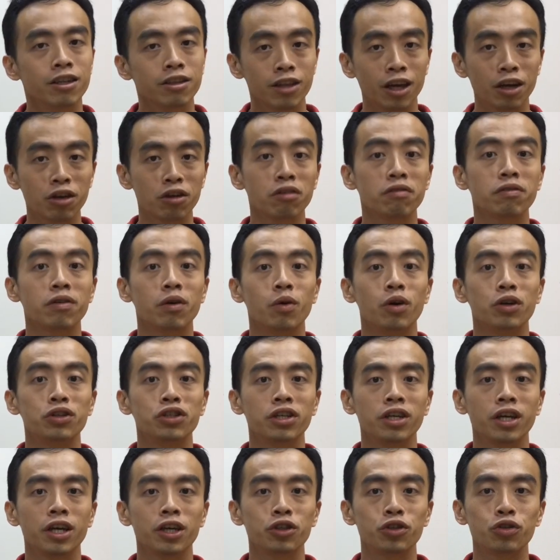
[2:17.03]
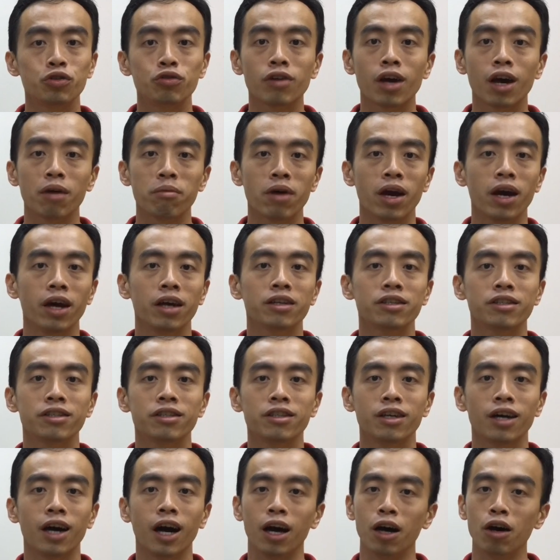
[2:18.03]
Thank you for watching
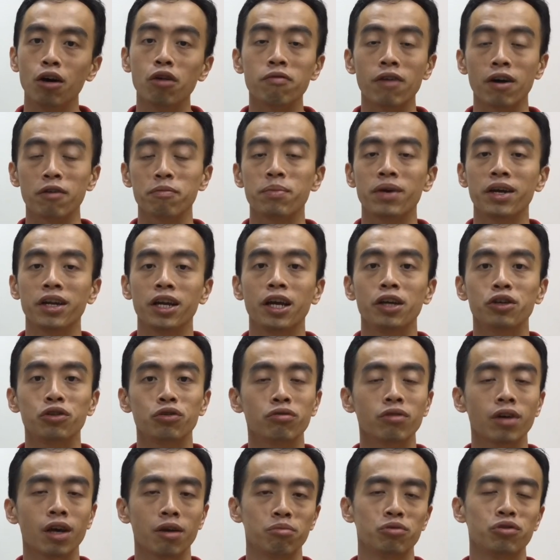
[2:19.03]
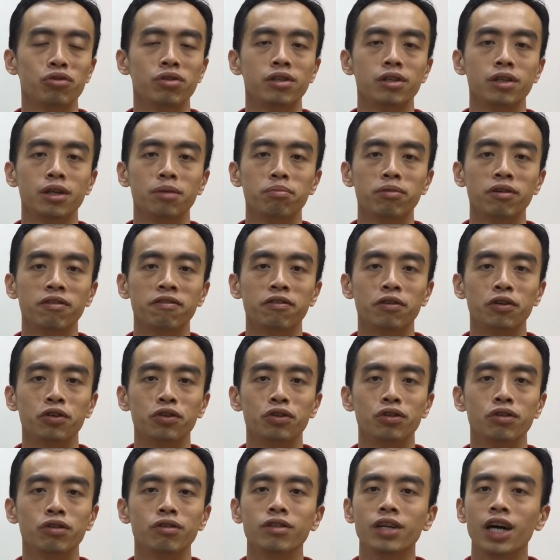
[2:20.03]
H2ChemHacks. I hope I've made H2 chemistry simple for
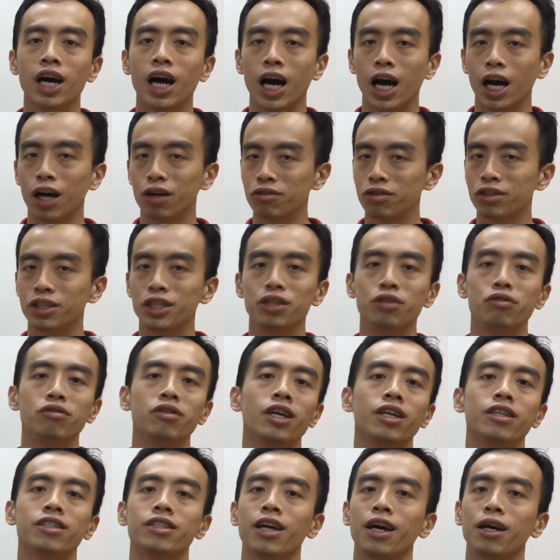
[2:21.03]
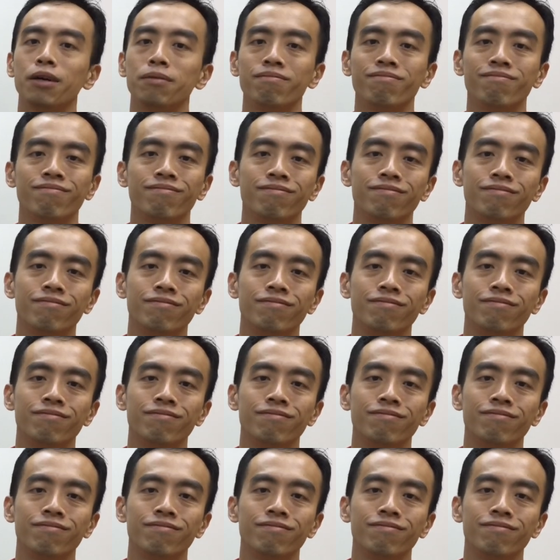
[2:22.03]
you. I'll see you next time.